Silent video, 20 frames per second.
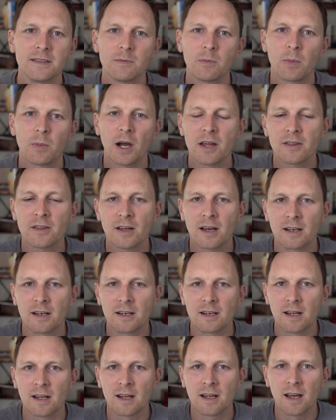Python
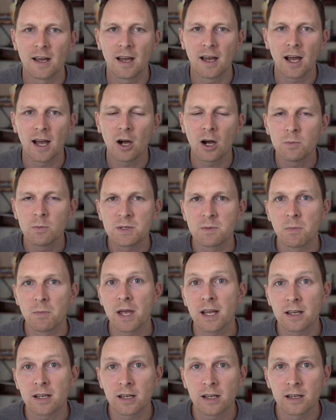helped
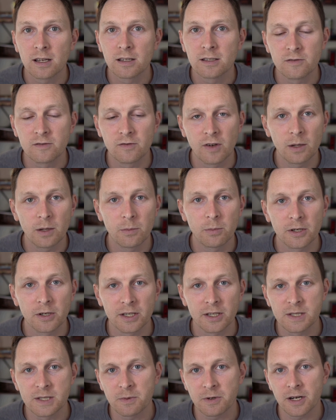make developer
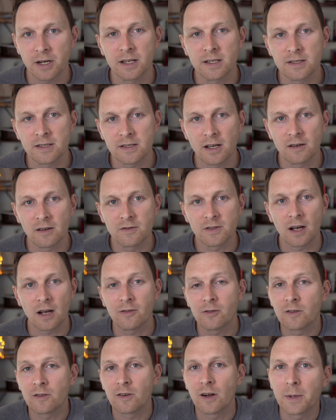experience of
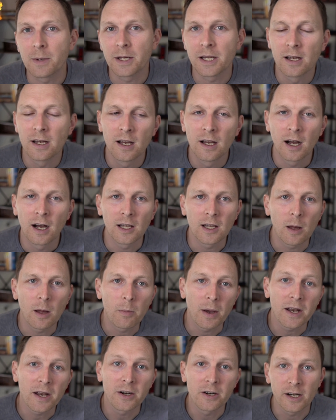software development a lot
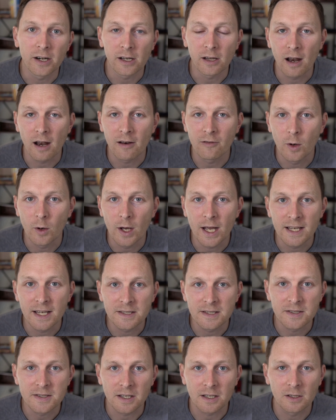better in a lot of
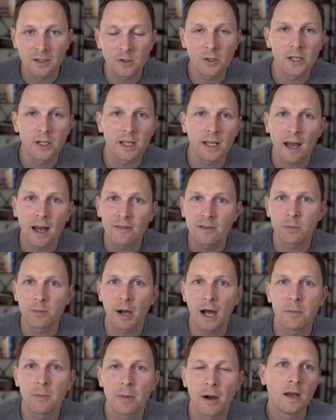ways, including having
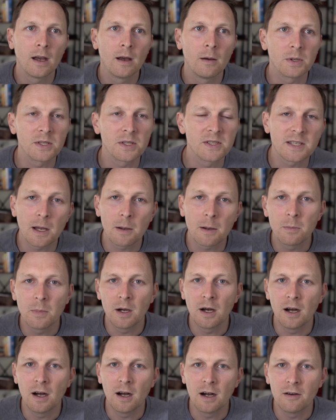PyPy. But some
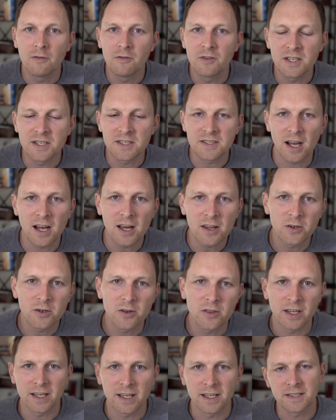of these other
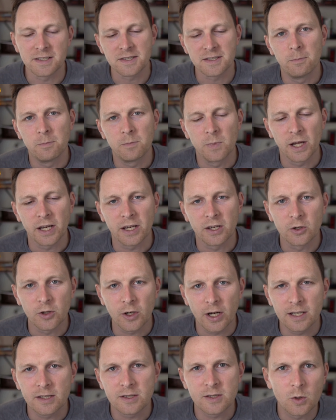things, like
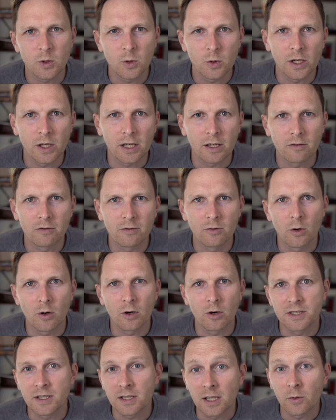great tooling for
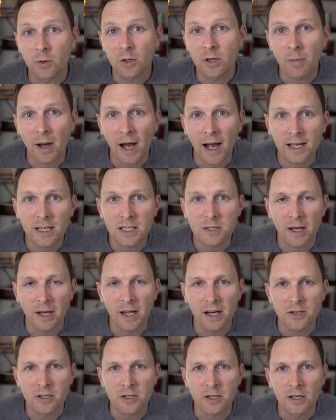dealing with a package
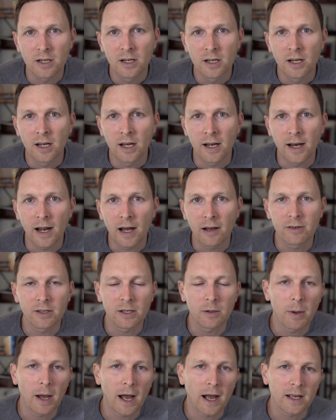manager and having
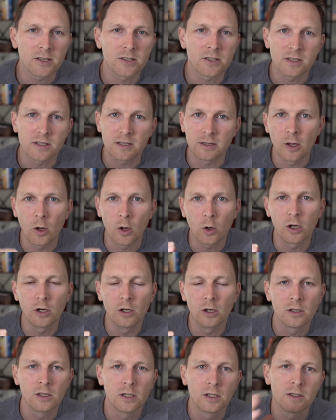packages
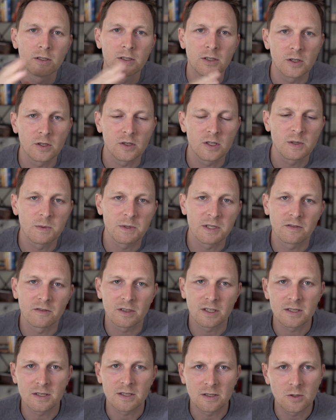local to your
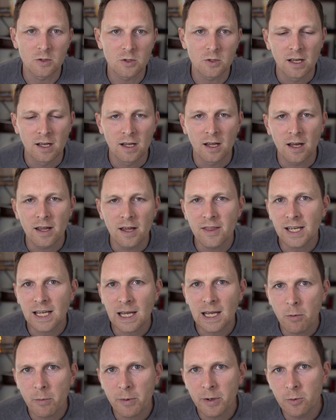specific solution, and they
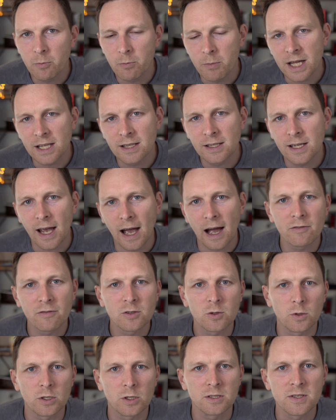came about mainly
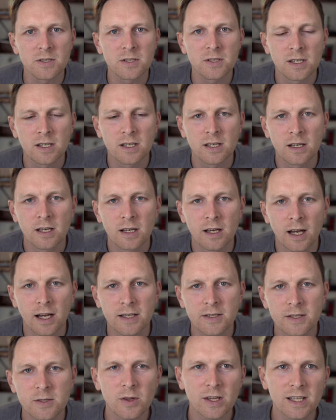afterwards. And
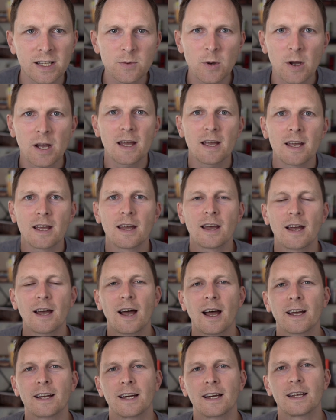so that's why
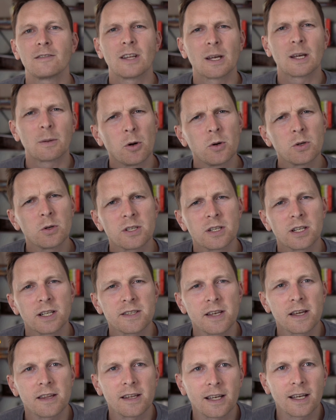I kind of like Poetry, because
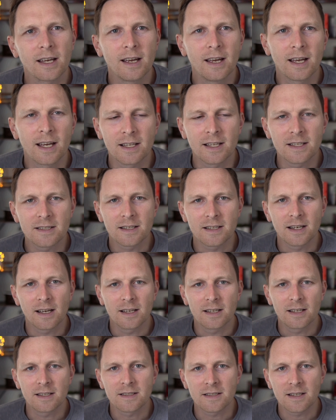I think it's an
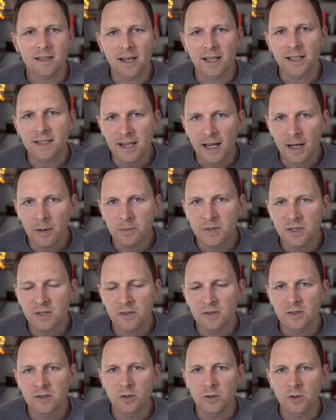attempt
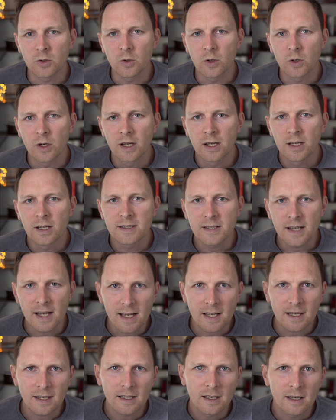to
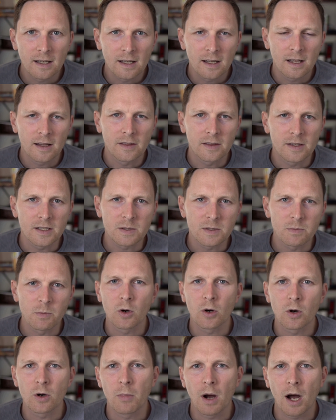take this
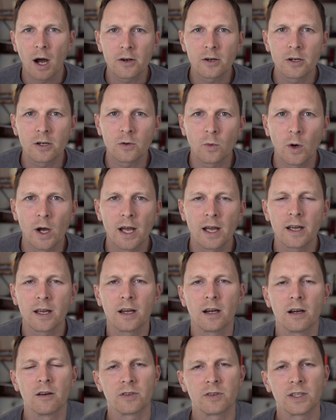more modern way
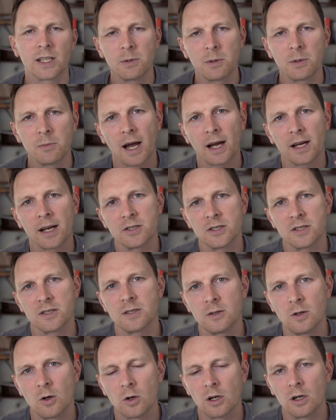of keeping packages
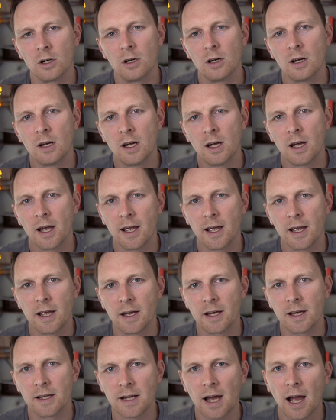local
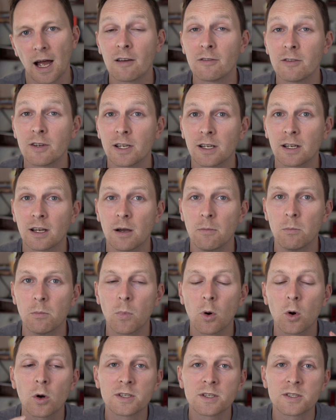and having
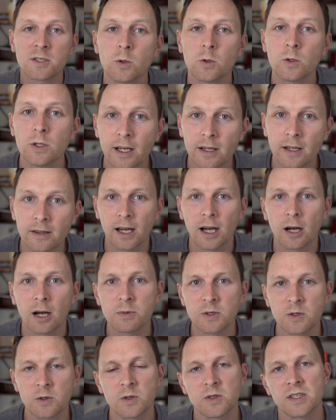more tooling that
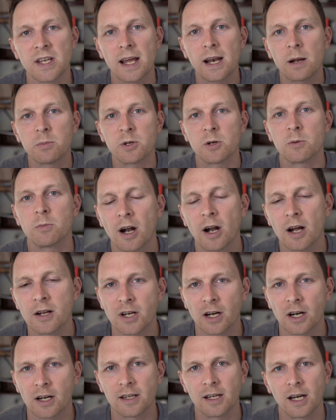helps you set up your
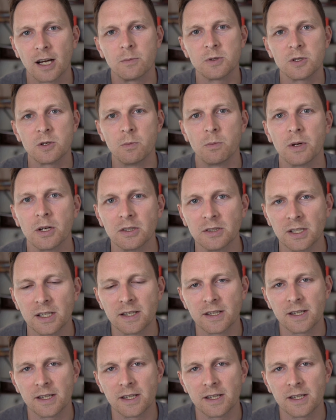project, that helps you build it, that